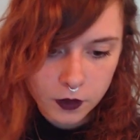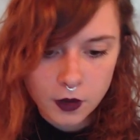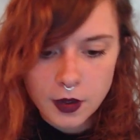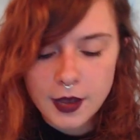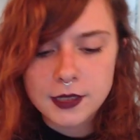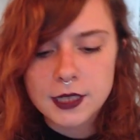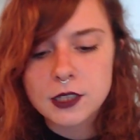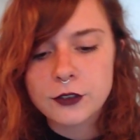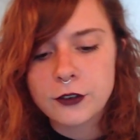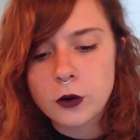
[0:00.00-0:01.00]
As these
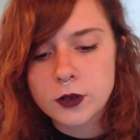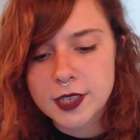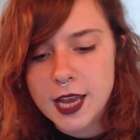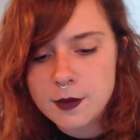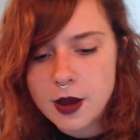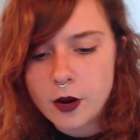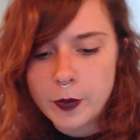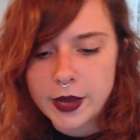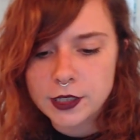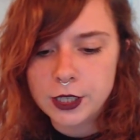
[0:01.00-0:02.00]
folks came out
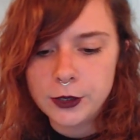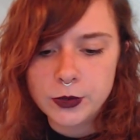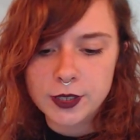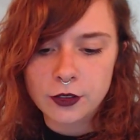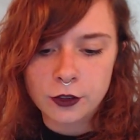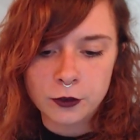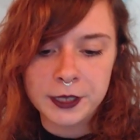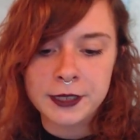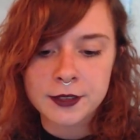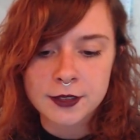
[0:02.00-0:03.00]
by twos and
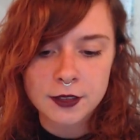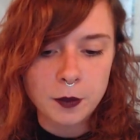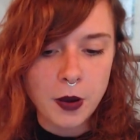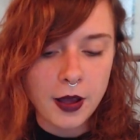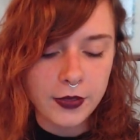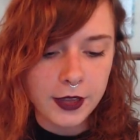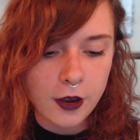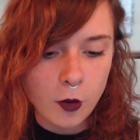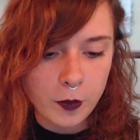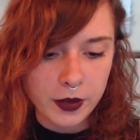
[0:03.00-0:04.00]
threes upon the
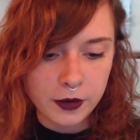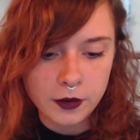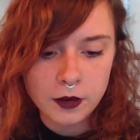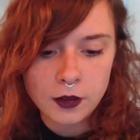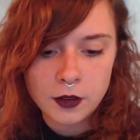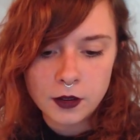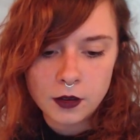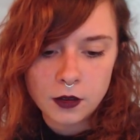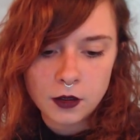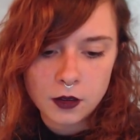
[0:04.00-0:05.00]
open,
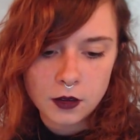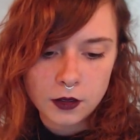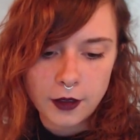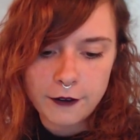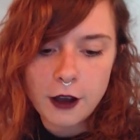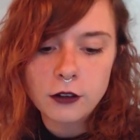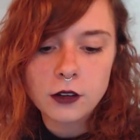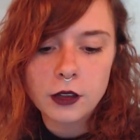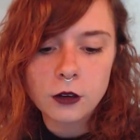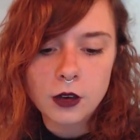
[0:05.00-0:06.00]
they found
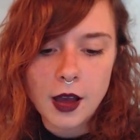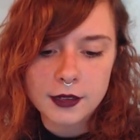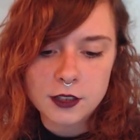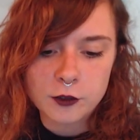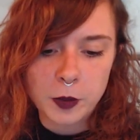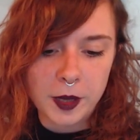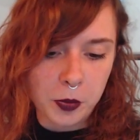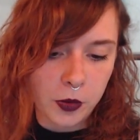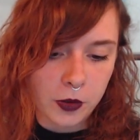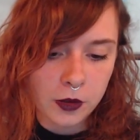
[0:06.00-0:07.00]
little knots of
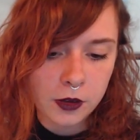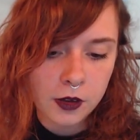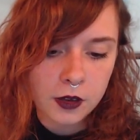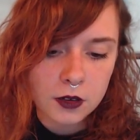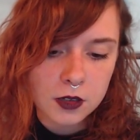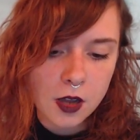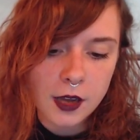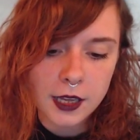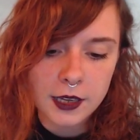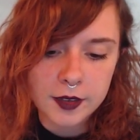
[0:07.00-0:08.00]
people
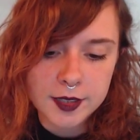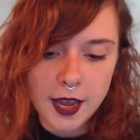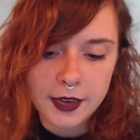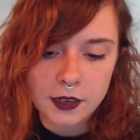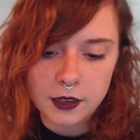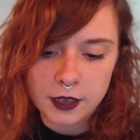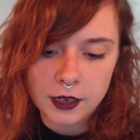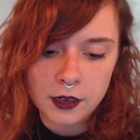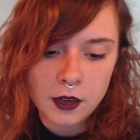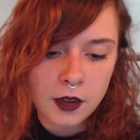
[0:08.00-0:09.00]
talking excitedly
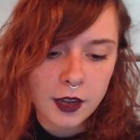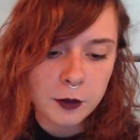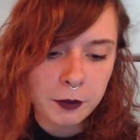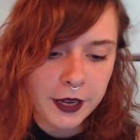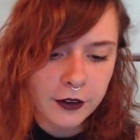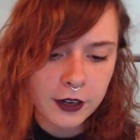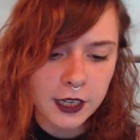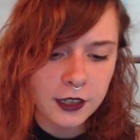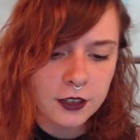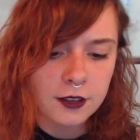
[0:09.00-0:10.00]
and peering
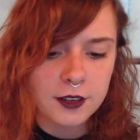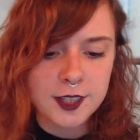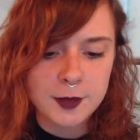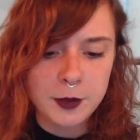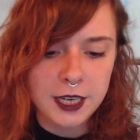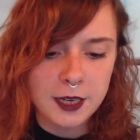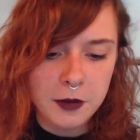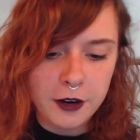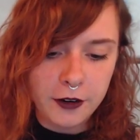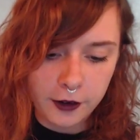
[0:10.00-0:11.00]
into the spinning
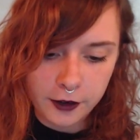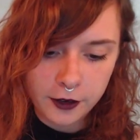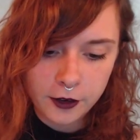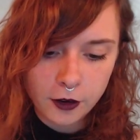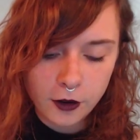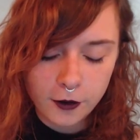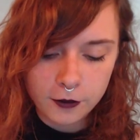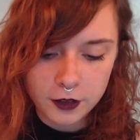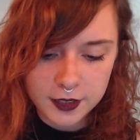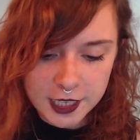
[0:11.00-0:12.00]
mirror over
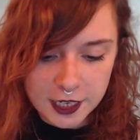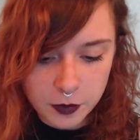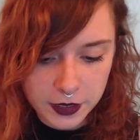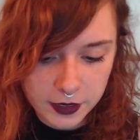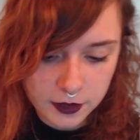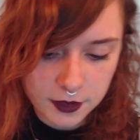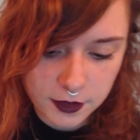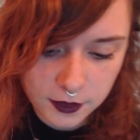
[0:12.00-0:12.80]
the sandpits.